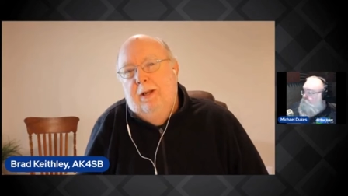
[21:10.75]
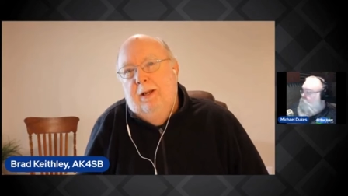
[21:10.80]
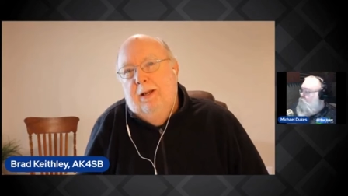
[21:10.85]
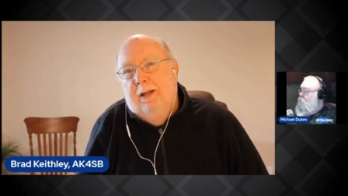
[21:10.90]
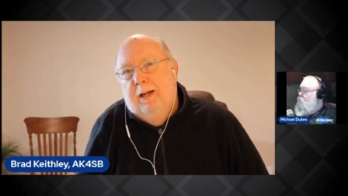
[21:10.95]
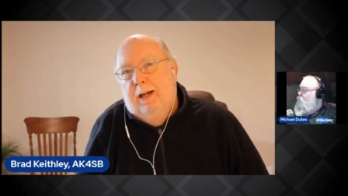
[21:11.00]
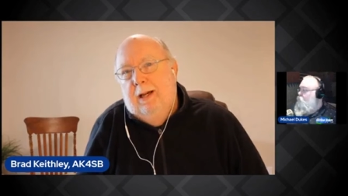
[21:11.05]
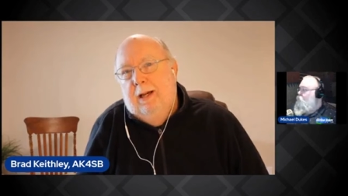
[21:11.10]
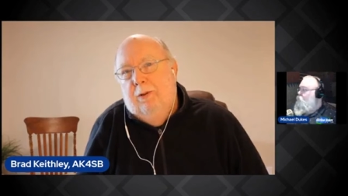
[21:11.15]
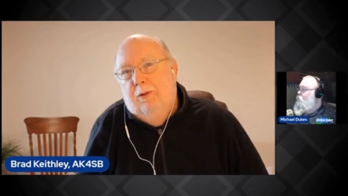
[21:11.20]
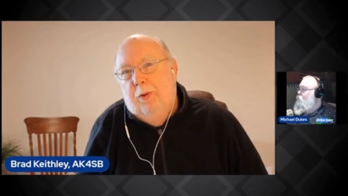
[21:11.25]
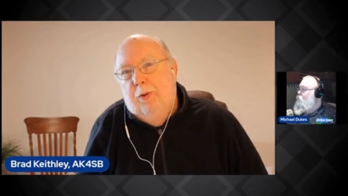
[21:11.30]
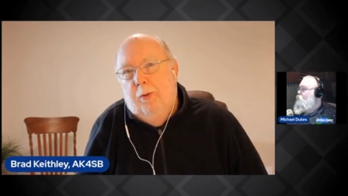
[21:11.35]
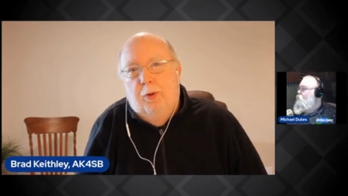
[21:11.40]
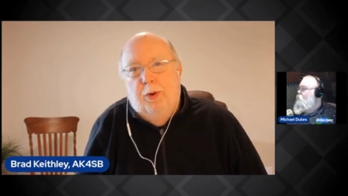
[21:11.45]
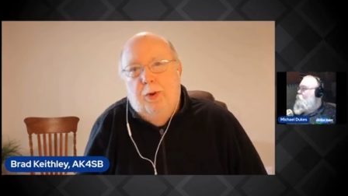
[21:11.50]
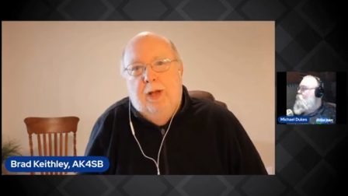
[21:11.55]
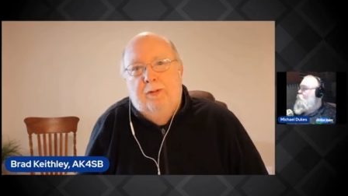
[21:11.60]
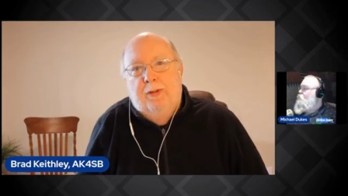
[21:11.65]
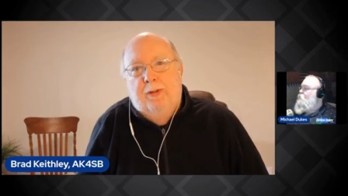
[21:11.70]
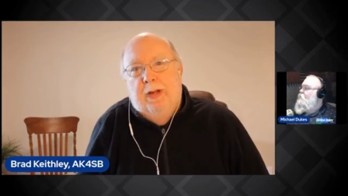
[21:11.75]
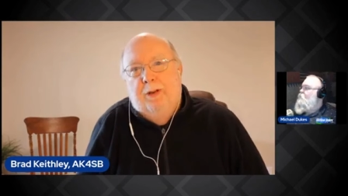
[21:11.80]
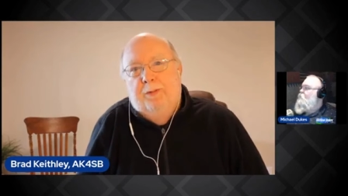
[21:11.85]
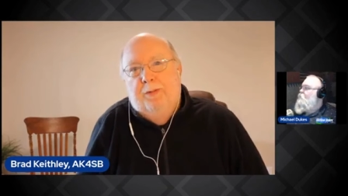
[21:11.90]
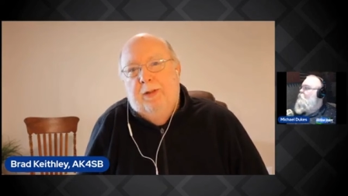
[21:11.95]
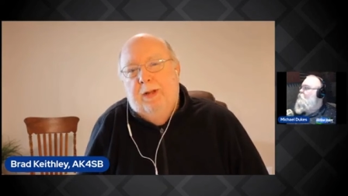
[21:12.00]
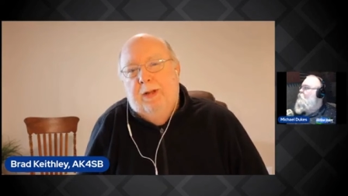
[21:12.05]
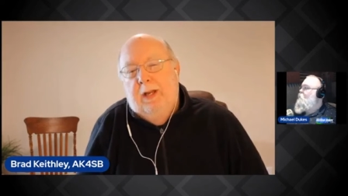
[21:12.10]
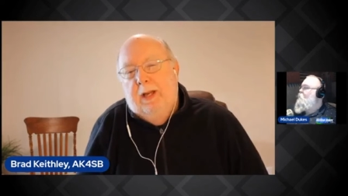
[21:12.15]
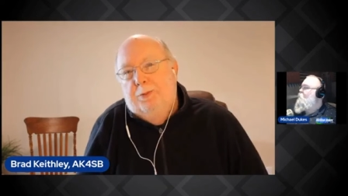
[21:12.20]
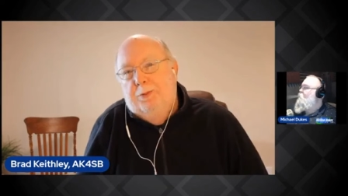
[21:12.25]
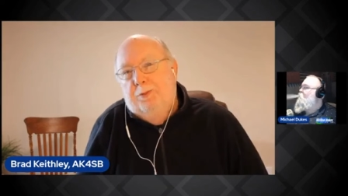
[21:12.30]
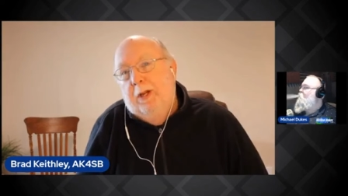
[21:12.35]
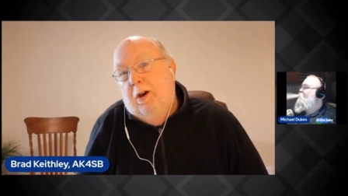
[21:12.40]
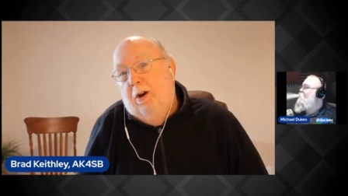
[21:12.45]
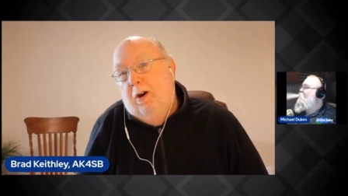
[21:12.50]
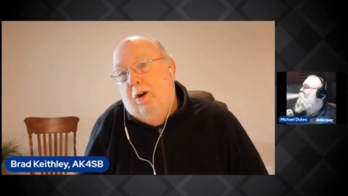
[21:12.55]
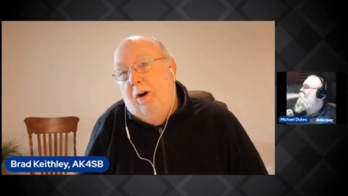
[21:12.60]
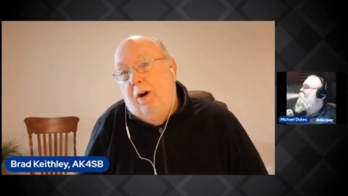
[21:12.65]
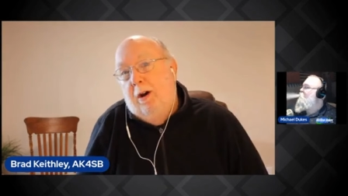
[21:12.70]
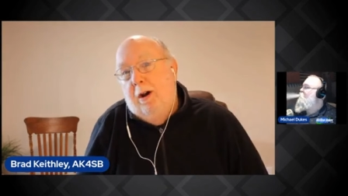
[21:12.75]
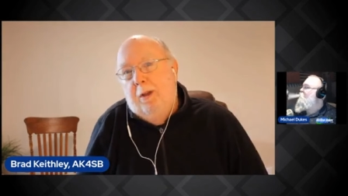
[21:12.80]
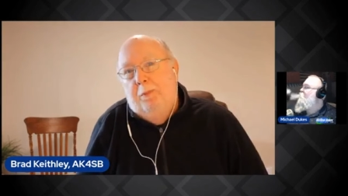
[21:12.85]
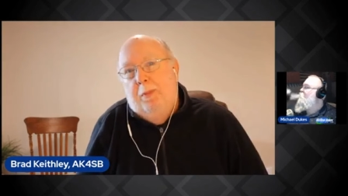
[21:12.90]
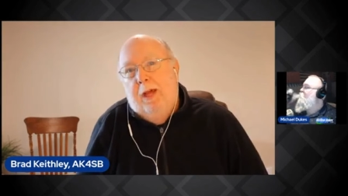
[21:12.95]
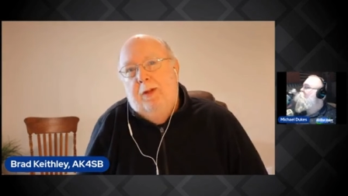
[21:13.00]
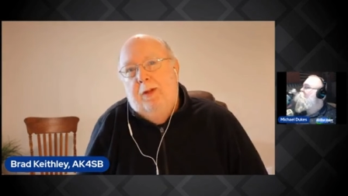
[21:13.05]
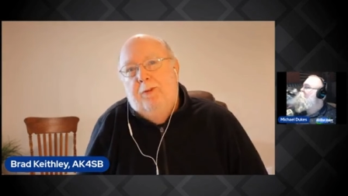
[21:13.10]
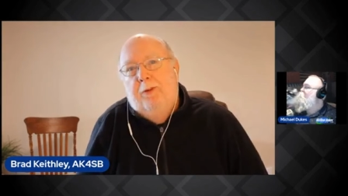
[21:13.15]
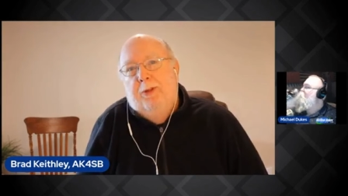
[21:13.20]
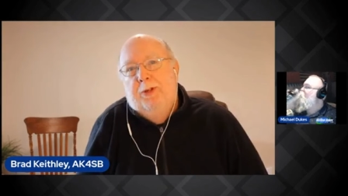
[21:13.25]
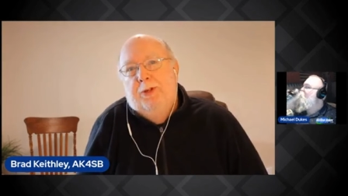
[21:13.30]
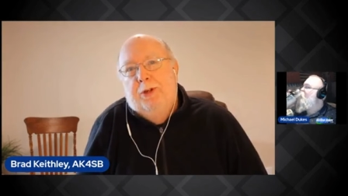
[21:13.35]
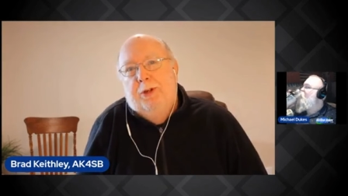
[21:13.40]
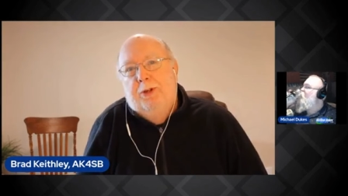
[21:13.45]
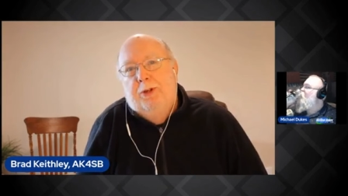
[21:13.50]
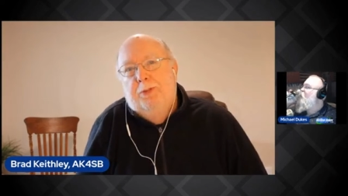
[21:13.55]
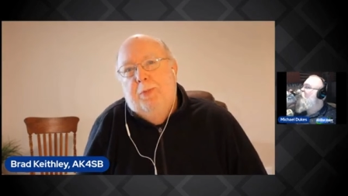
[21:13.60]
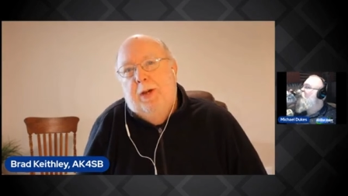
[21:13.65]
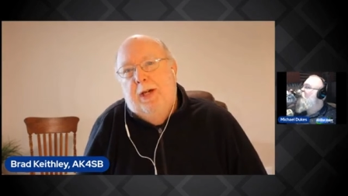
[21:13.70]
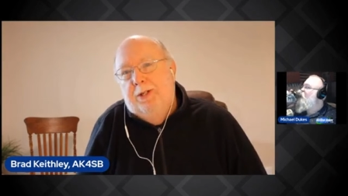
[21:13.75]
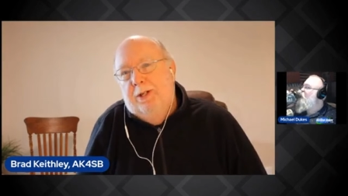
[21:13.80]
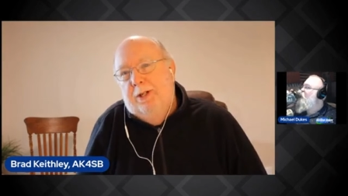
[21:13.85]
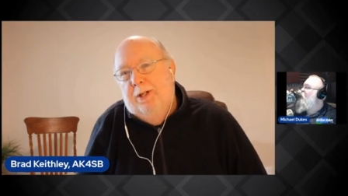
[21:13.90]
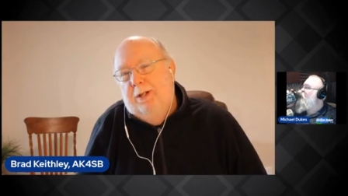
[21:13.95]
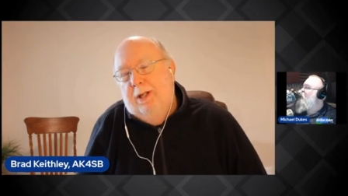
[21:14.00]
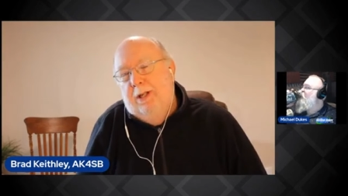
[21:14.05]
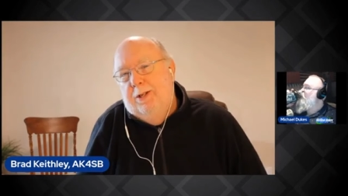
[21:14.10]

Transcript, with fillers: Uh, we won't have enough in the S B R to pay for this year's budget,